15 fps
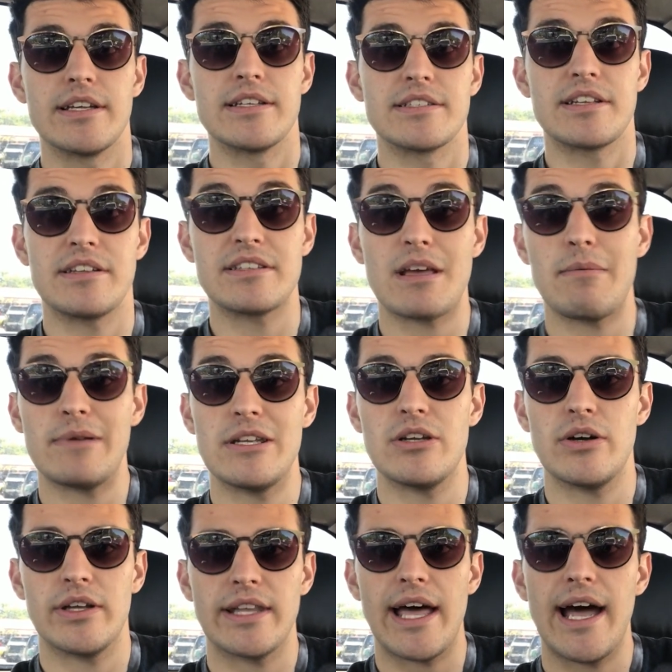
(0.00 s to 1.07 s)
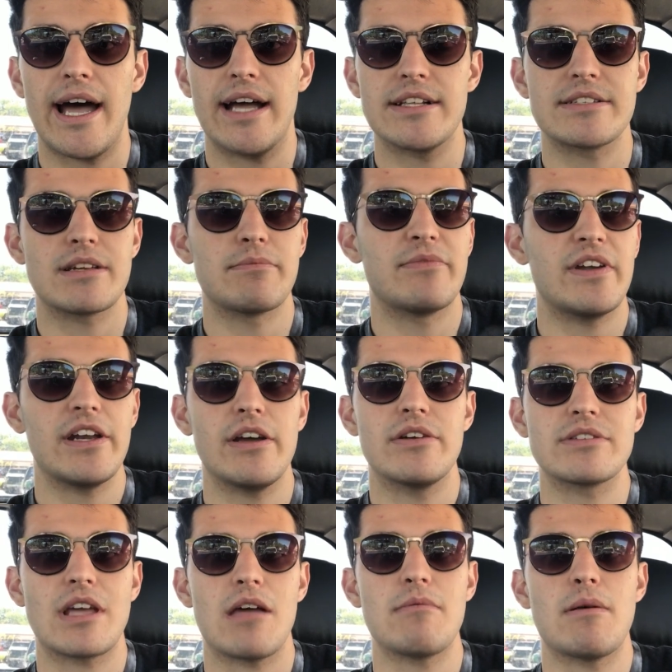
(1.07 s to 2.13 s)
since I've been doing that, some
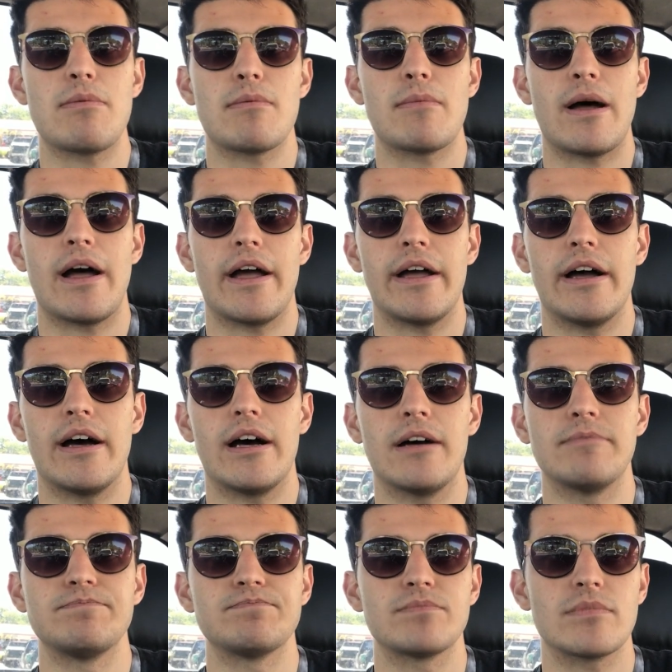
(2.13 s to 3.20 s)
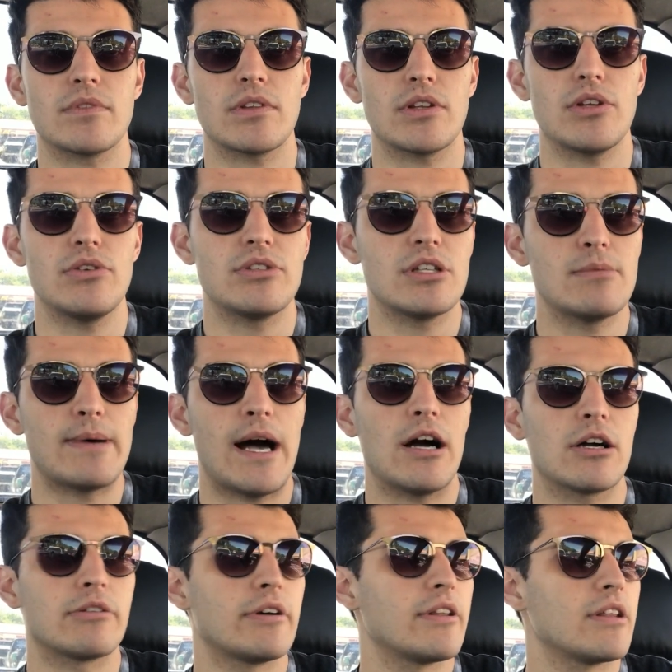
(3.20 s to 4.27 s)
videos came up on my uh, YouTube
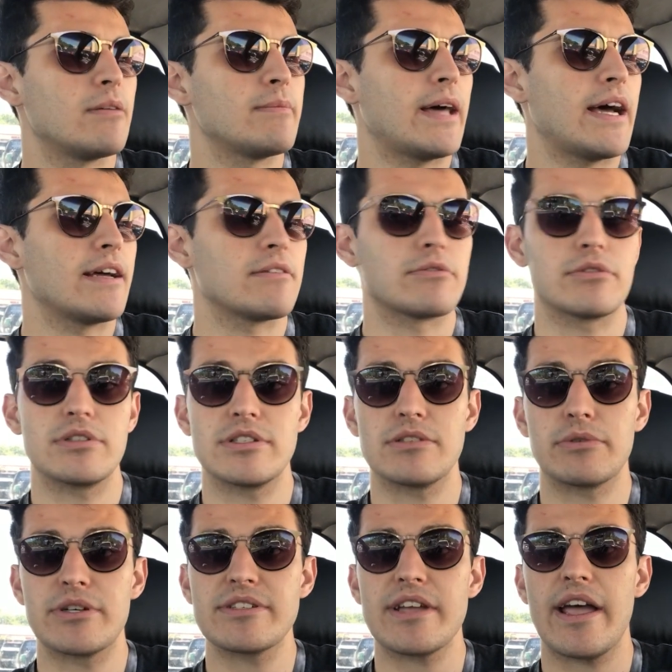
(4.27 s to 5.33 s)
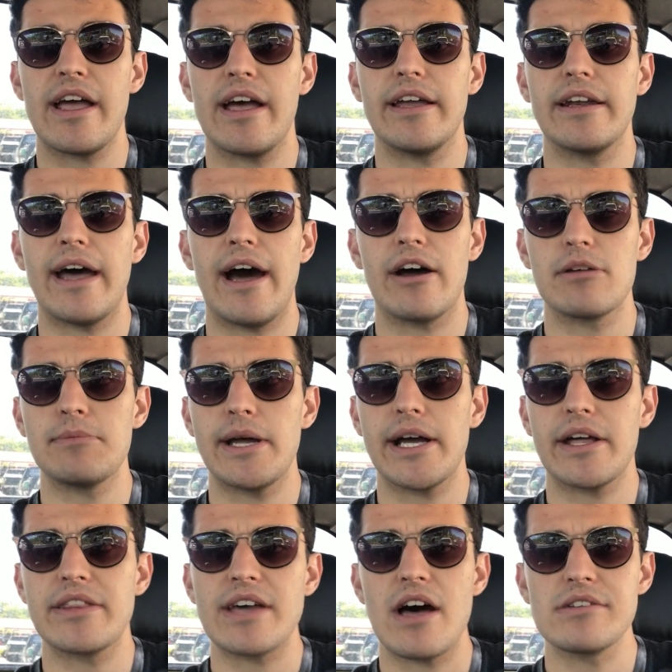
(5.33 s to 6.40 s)
algorithm that were saying how to make
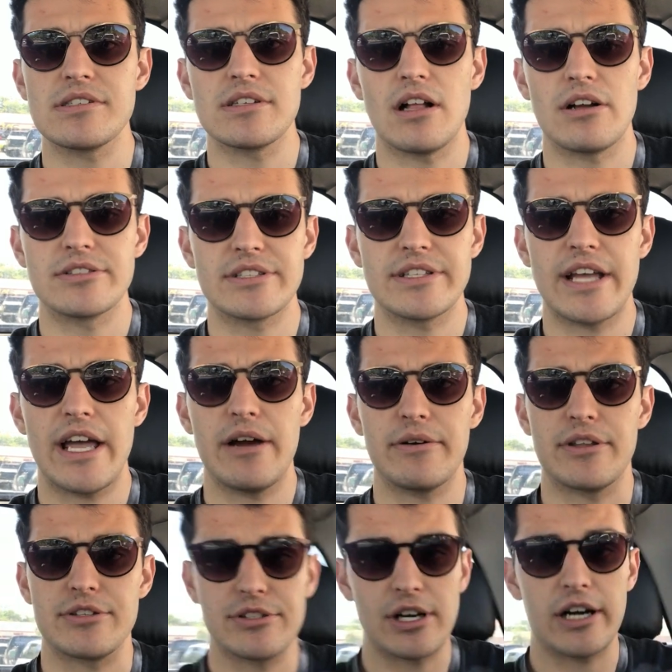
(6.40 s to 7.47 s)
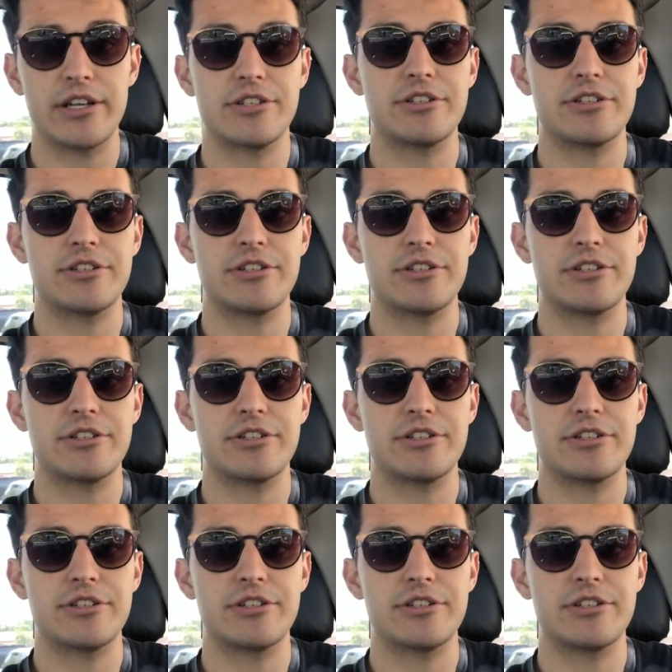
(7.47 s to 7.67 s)
a thousand dollars a day with a truck